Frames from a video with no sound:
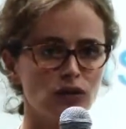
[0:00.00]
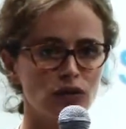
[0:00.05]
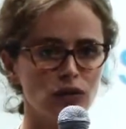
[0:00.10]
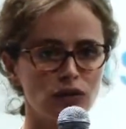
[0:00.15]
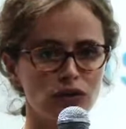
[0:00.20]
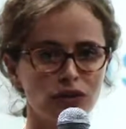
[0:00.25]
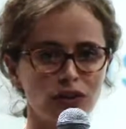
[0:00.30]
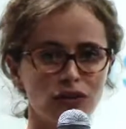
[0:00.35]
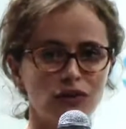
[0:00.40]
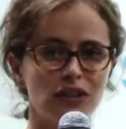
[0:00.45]
you
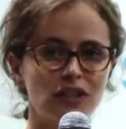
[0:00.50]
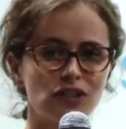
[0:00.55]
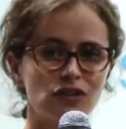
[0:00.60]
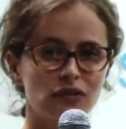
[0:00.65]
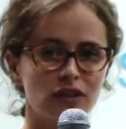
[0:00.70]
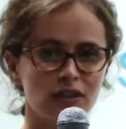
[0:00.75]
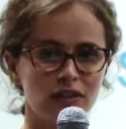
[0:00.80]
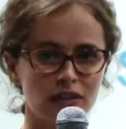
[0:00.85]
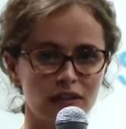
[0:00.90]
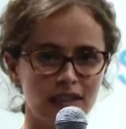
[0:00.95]
also need
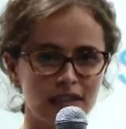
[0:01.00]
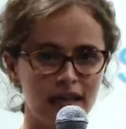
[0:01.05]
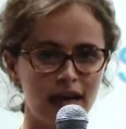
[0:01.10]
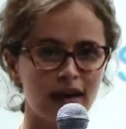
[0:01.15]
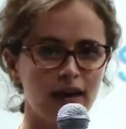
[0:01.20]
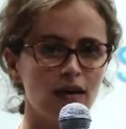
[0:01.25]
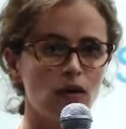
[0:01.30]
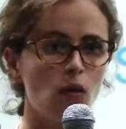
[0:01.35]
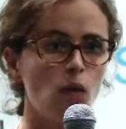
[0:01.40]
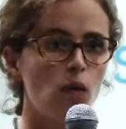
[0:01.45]
to
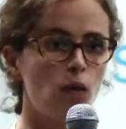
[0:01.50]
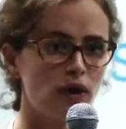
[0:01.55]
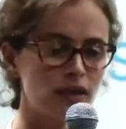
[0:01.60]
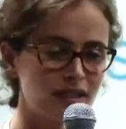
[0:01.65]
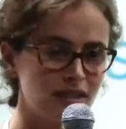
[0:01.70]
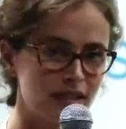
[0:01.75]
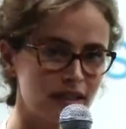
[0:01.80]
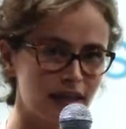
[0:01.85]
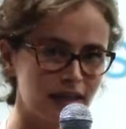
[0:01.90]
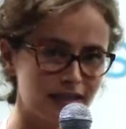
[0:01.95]
understand
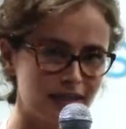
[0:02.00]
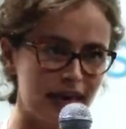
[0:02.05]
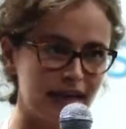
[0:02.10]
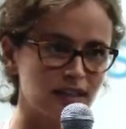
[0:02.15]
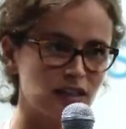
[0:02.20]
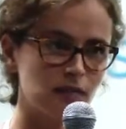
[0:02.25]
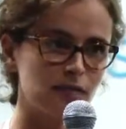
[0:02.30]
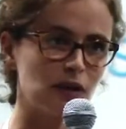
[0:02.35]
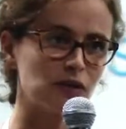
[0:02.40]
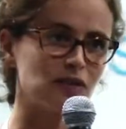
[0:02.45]
what's the
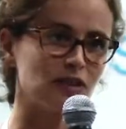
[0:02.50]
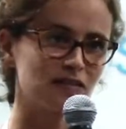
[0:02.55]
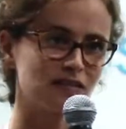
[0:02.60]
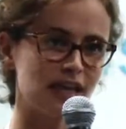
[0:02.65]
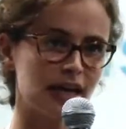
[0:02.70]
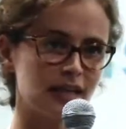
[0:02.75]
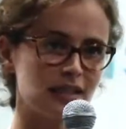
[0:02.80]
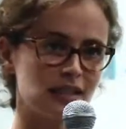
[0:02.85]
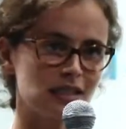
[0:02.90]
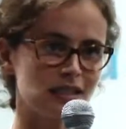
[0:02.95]
exact amount of
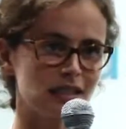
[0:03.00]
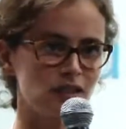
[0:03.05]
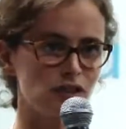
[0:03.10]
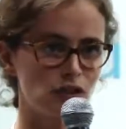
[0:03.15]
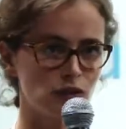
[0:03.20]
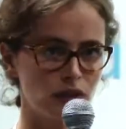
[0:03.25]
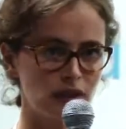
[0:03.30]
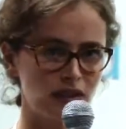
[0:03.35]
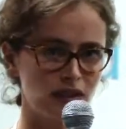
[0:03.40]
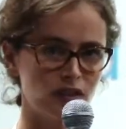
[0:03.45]
taxes and
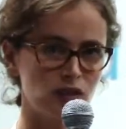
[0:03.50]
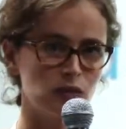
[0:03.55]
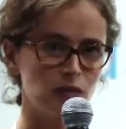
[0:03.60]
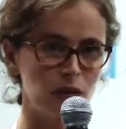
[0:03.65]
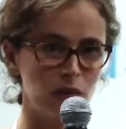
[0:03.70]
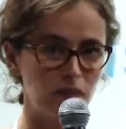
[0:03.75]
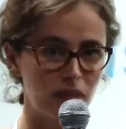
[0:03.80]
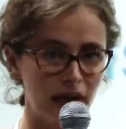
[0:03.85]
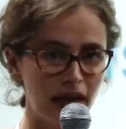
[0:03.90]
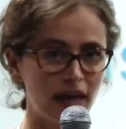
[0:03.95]
duties to
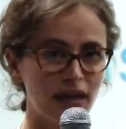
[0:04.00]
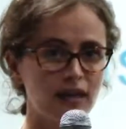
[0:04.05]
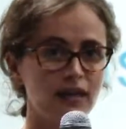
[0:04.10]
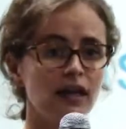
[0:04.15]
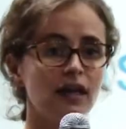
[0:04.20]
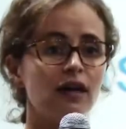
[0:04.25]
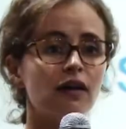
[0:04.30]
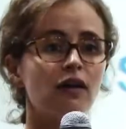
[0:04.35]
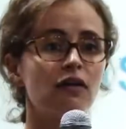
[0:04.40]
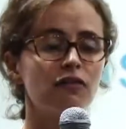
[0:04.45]
be paid
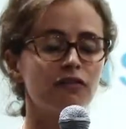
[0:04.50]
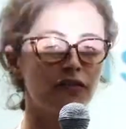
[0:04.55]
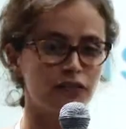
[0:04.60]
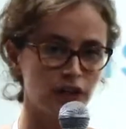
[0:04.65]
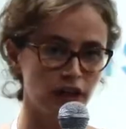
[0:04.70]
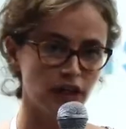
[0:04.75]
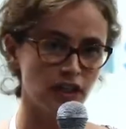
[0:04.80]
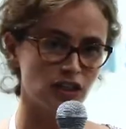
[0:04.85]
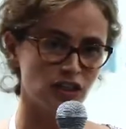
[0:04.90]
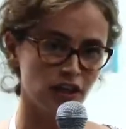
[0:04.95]
for
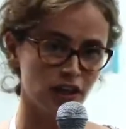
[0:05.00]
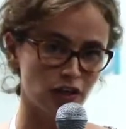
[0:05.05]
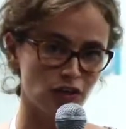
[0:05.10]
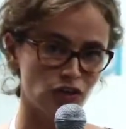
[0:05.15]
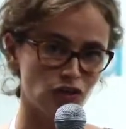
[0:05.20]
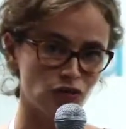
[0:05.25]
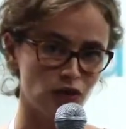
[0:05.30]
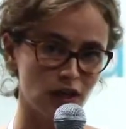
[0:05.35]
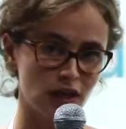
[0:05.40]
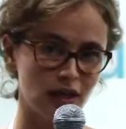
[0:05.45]
each
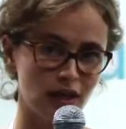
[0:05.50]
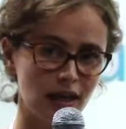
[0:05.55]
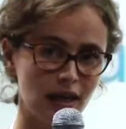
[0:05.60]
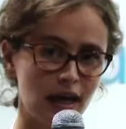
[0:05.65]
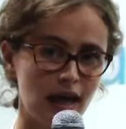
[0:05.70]
country.